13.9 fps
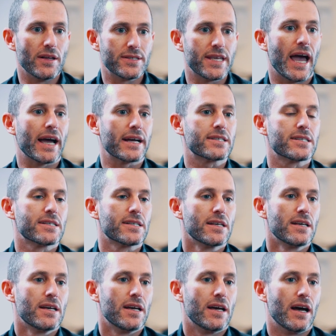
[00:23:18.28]
tax
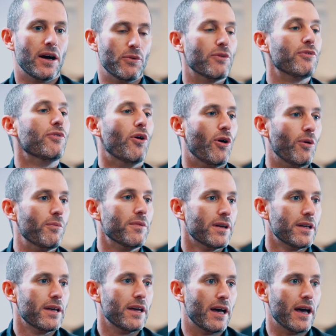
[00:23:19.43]
reform
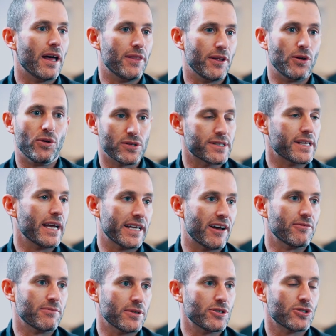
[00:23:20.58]
that all state
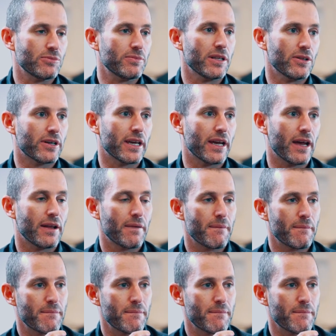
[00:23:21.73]
governments should be looking at.